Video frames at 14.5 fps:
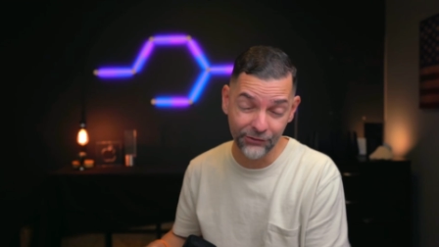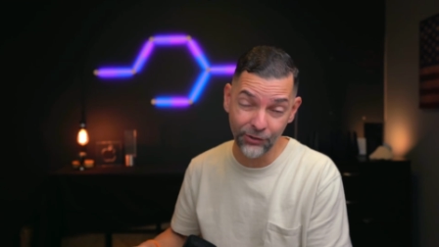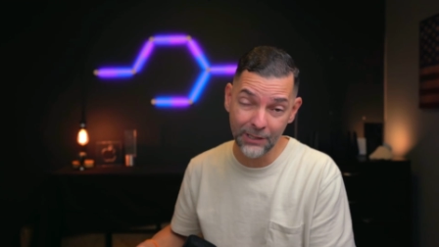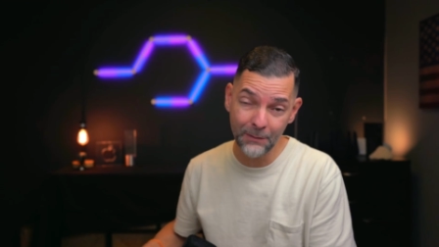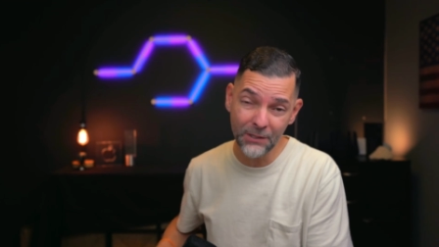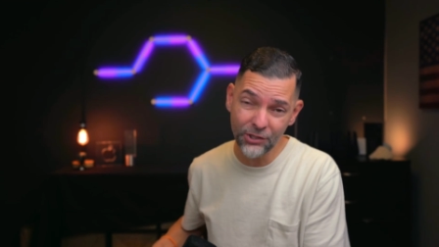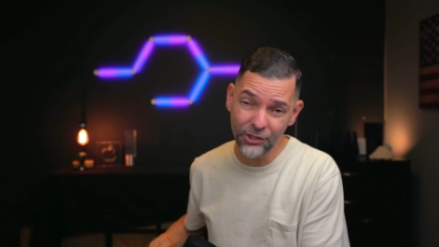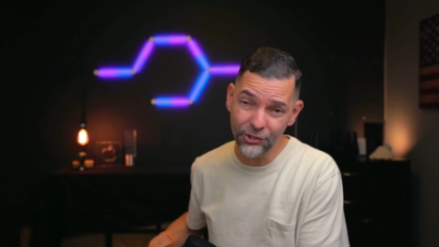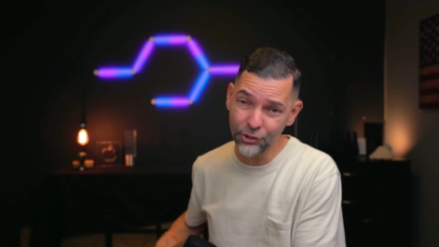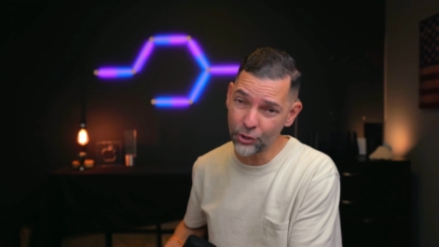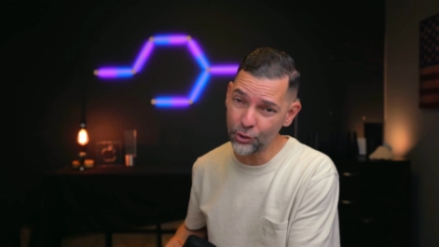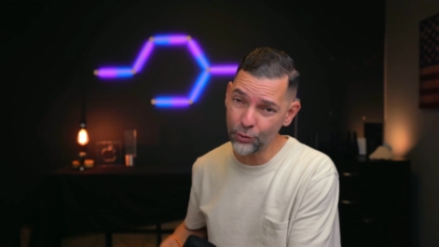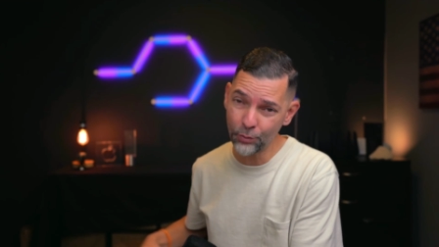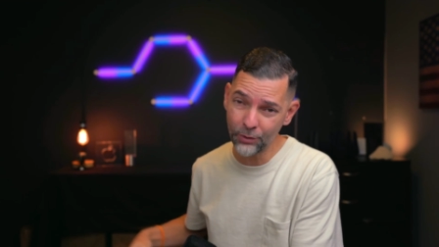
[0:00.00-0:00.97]
So let me just show
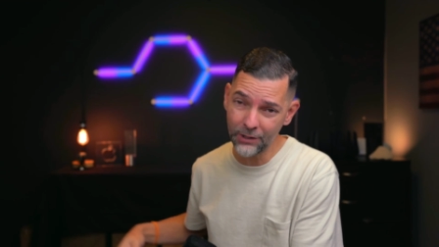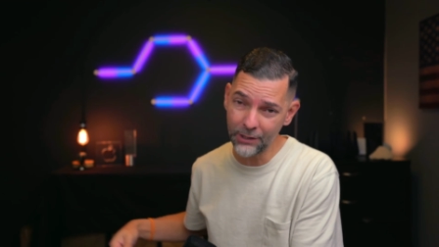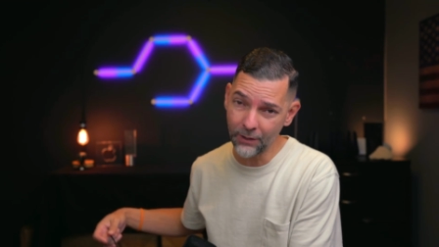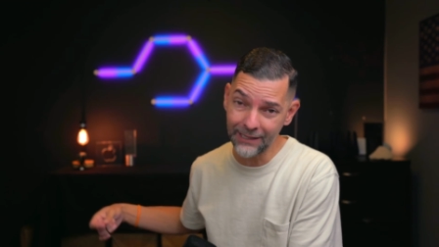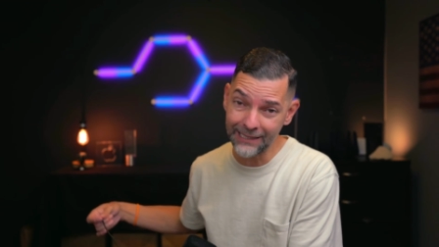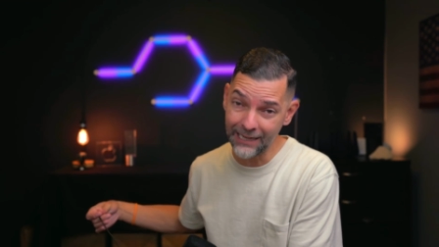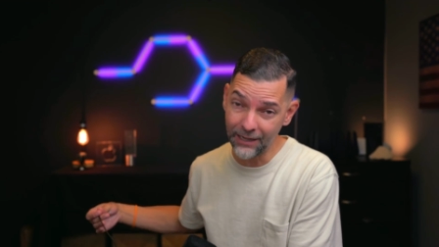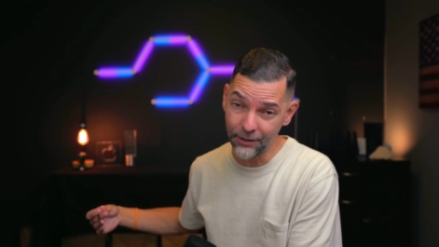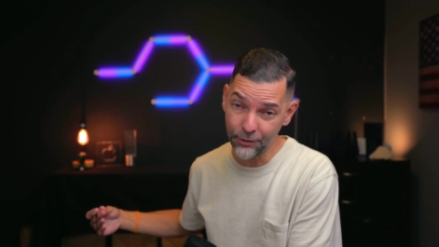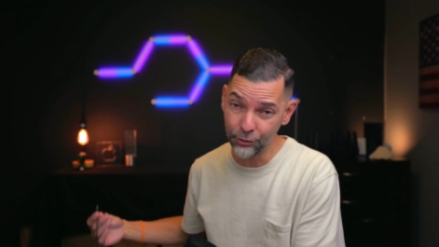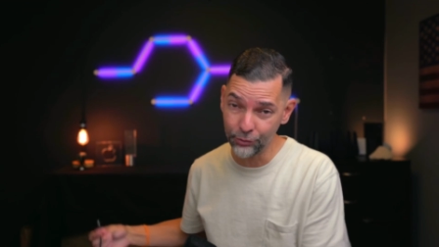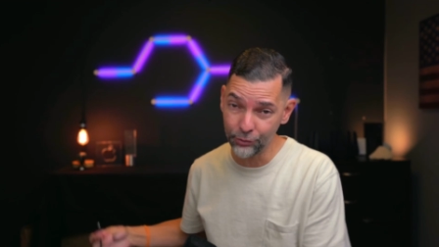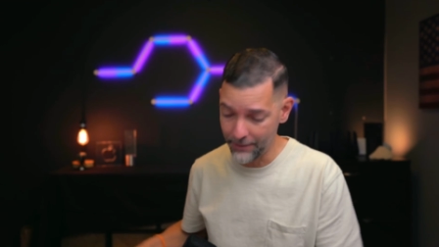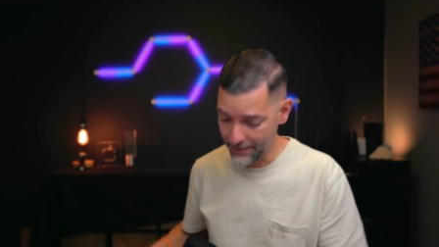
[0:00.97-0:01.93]
you really quickly how
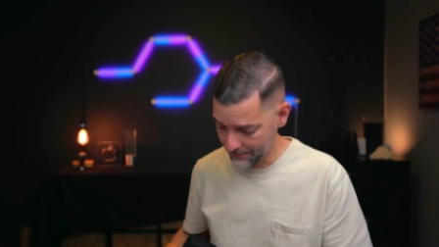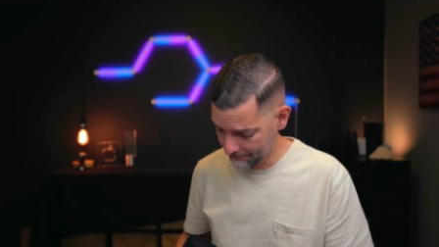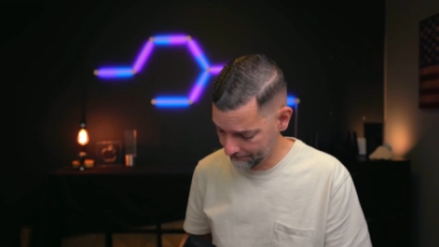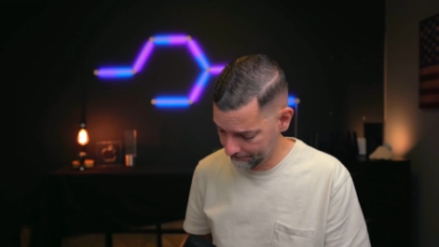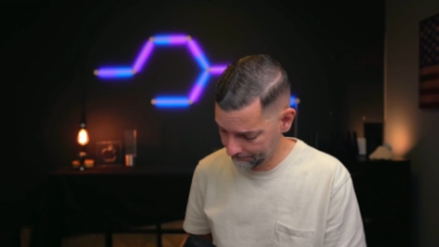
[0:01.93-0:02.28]
you do that.